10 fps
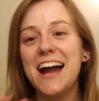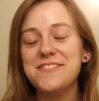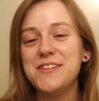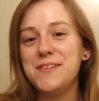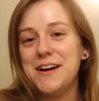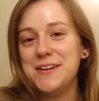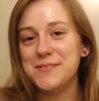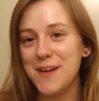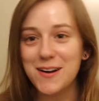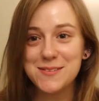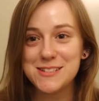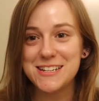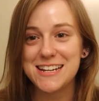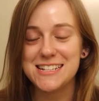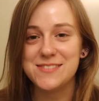Hi everyone, welcome to
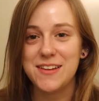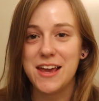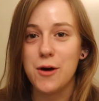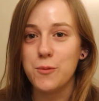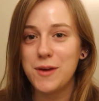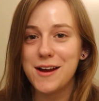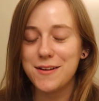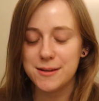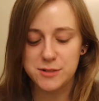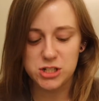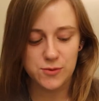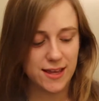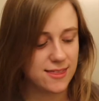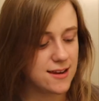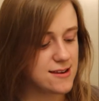today's video. We are gonna be
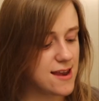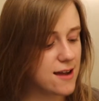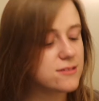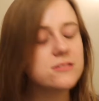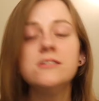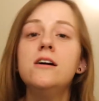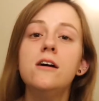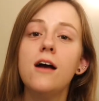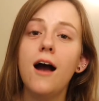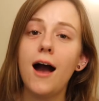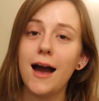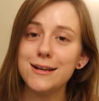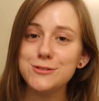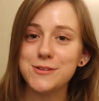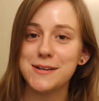doing the next
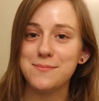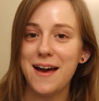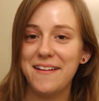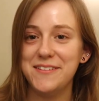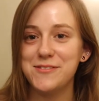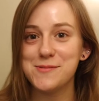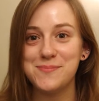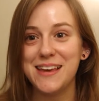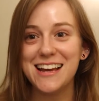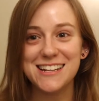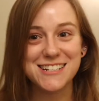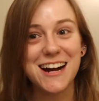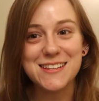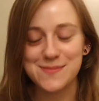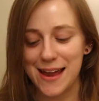ice cream palette from BH
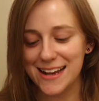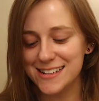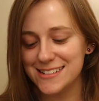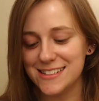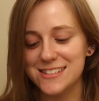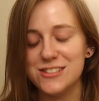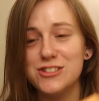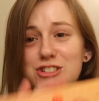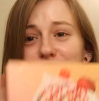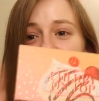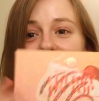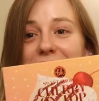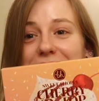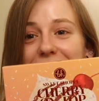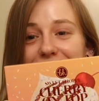Cosmetics. This is
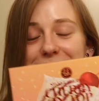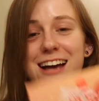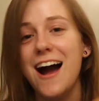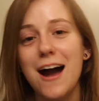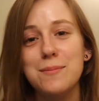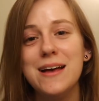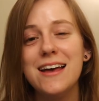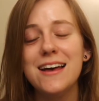Cherry on Top.